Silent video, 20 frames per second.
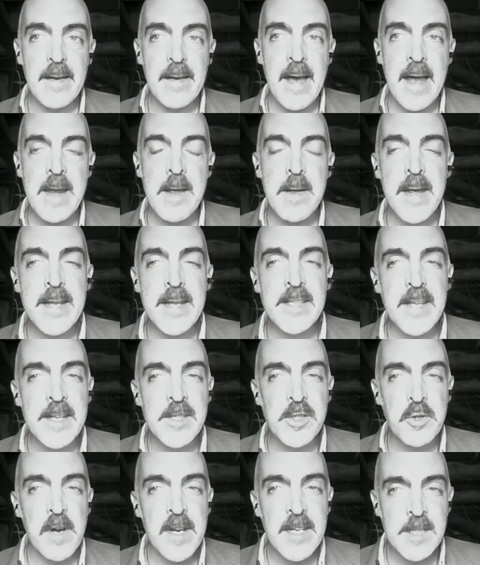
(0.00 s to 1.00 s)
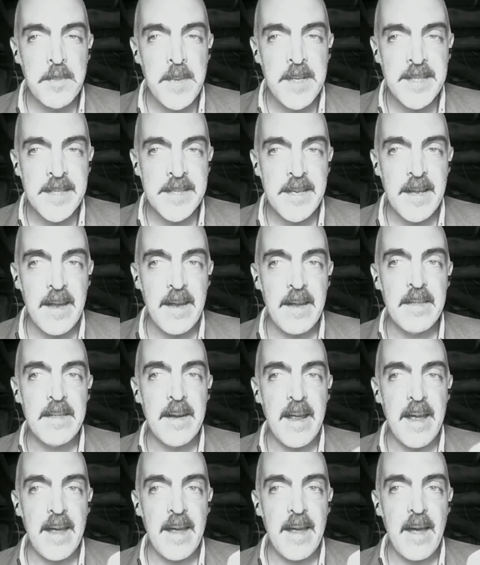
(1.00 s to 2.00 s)
And it strikes me to say
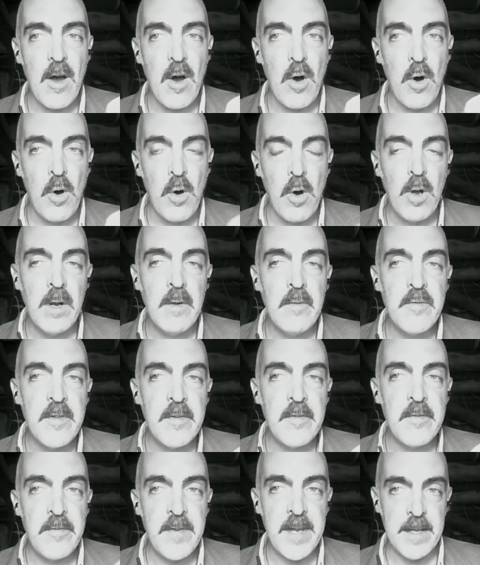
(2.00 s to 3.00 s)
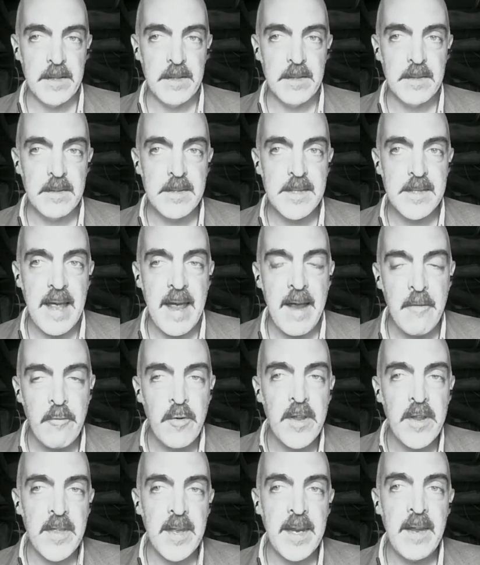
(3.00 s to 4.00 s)
that all of the fields,
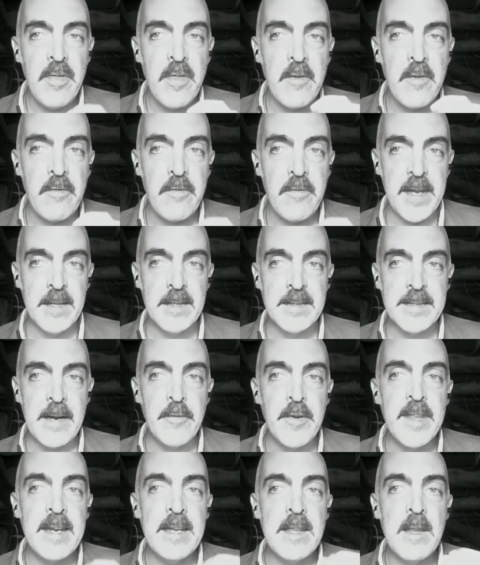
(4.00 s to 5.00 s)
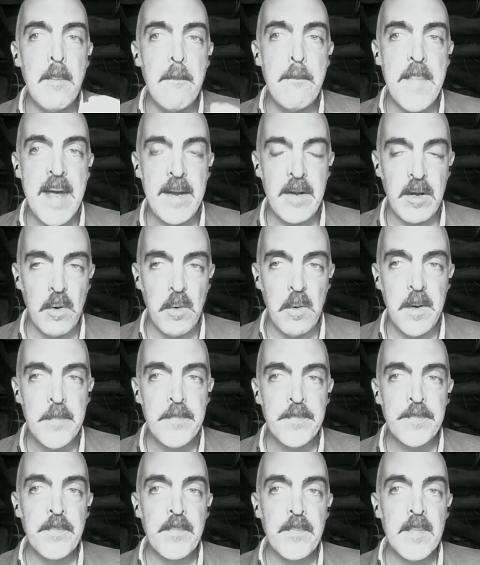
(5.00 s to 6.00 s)
everything in the field, everything in the meadow
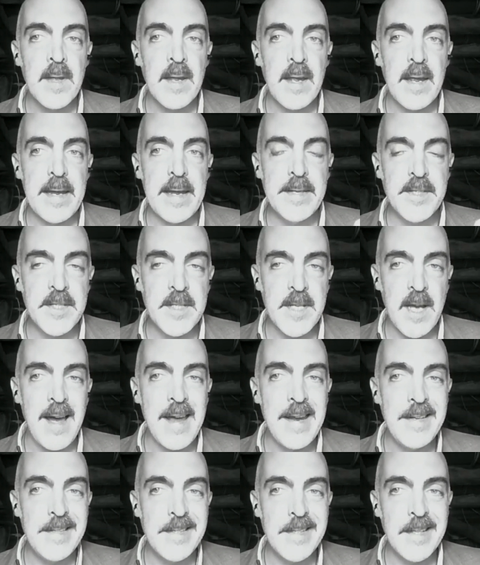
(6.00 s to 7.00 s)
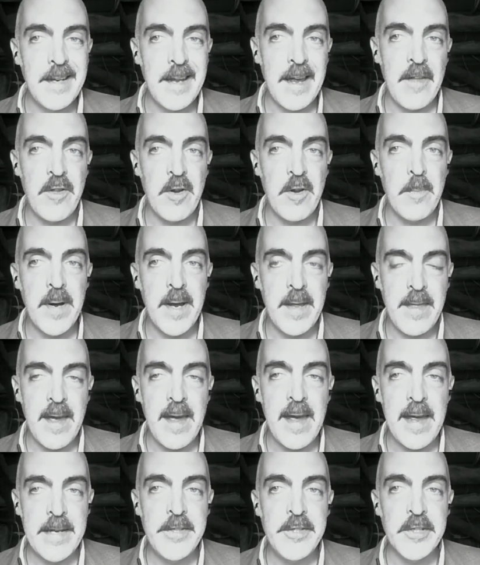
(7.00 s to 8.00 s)
is tied together by the
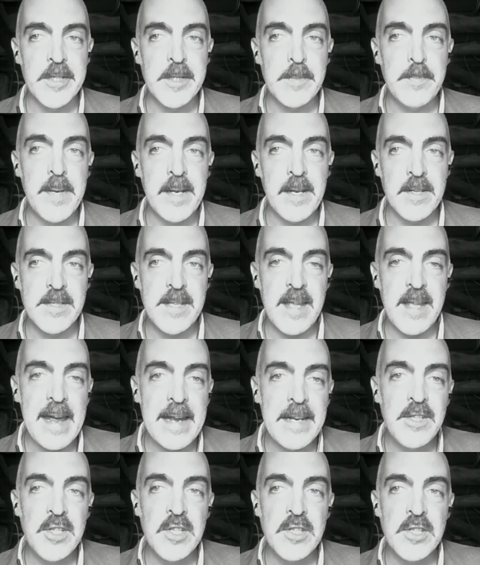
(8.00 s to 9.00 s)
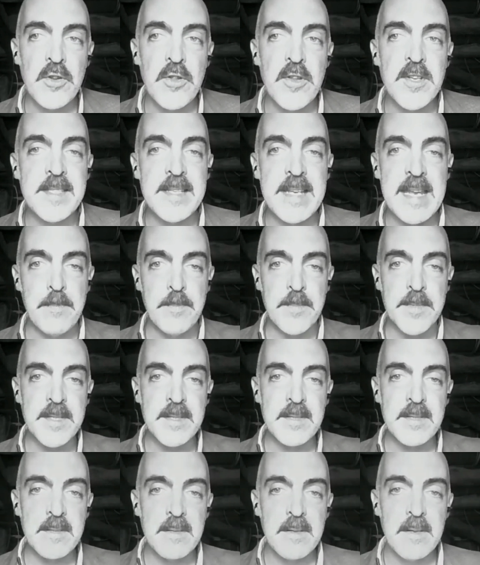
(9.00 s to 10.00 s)
hedges, because the hedges are the
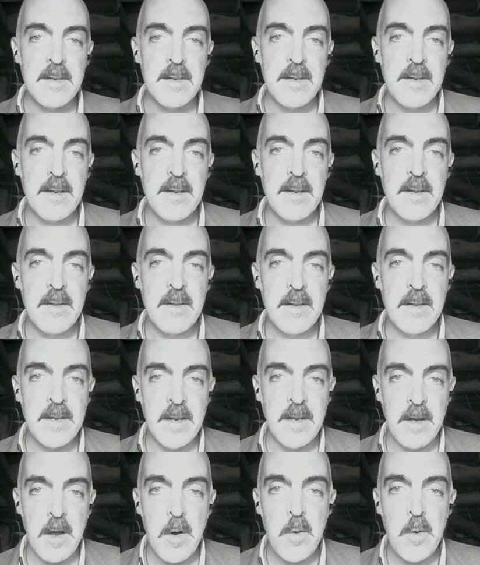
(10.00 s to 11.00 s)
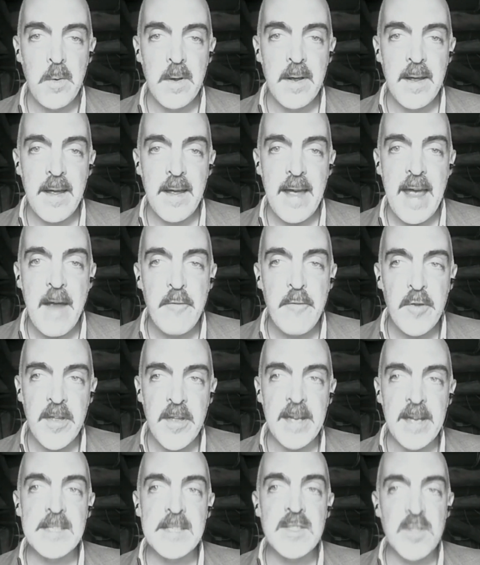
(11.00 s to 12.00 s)
seams. You know,
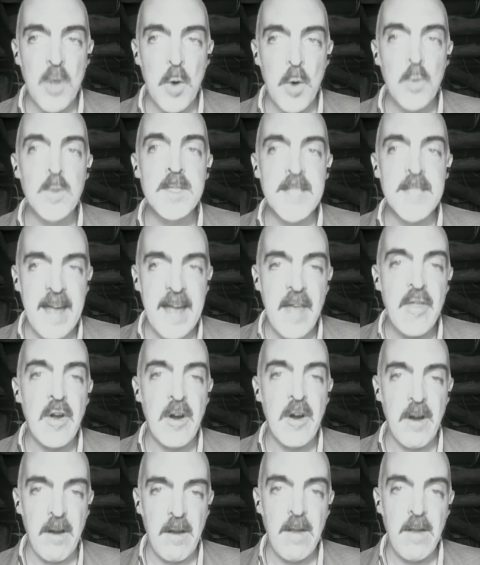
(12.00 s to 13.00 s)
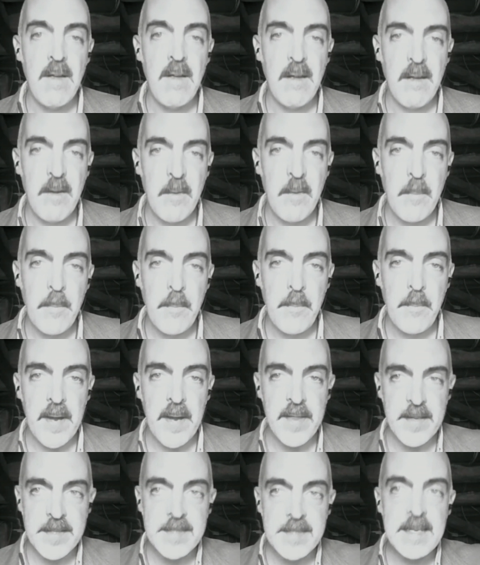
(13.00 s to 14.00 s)
everything is sewn together by
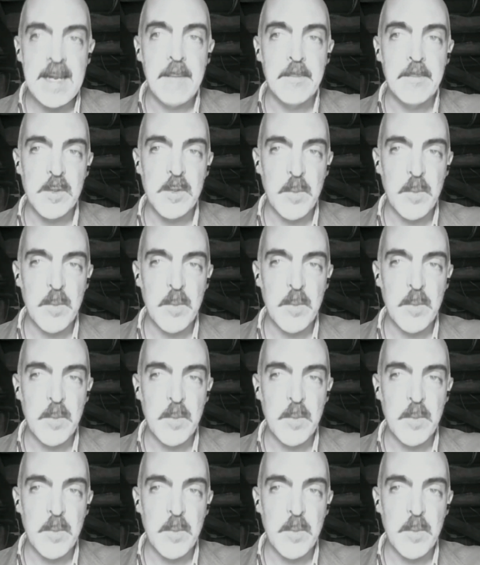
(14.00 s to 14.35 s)
the seams,